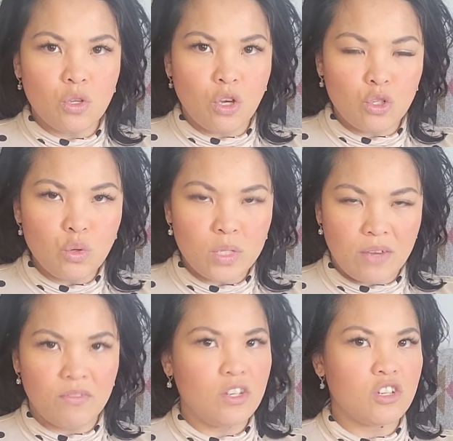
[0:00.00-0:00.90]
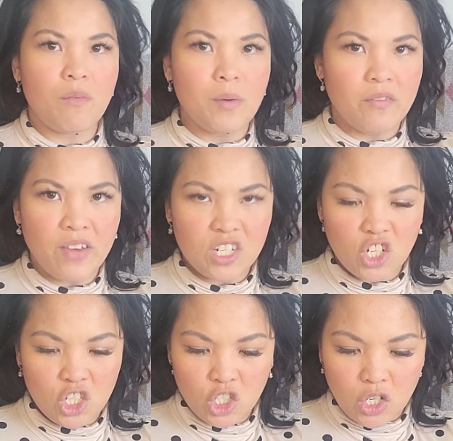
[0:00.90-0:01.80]
your new definition of
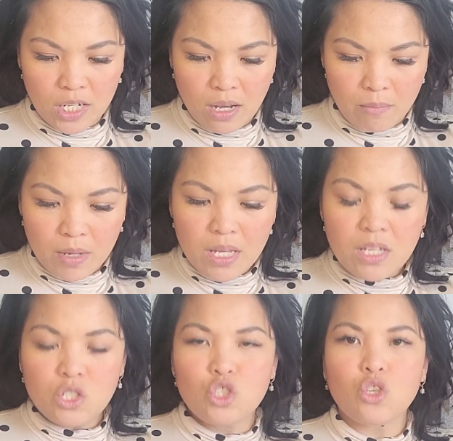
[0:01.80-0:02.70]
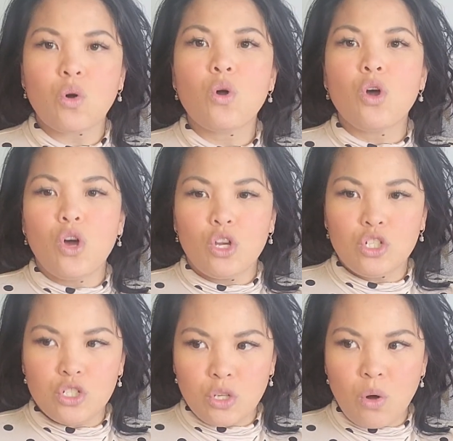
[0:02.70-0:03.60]
perfection is going to come so
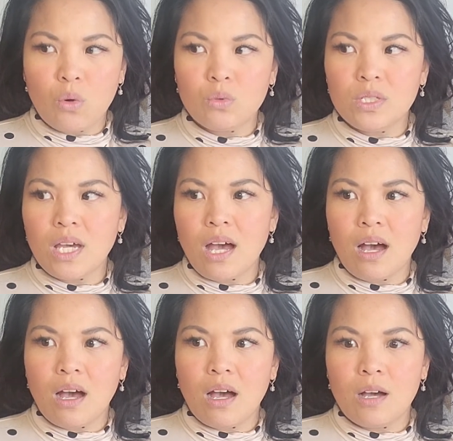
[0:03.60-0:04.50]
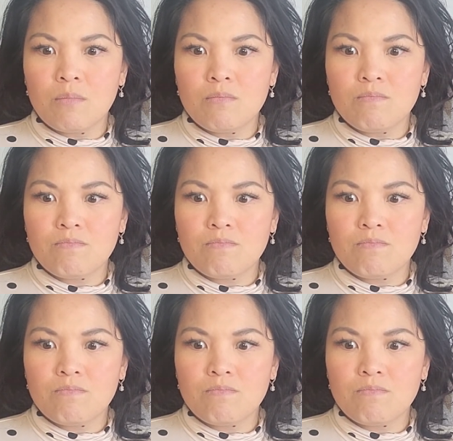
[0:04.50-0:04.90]
don't um,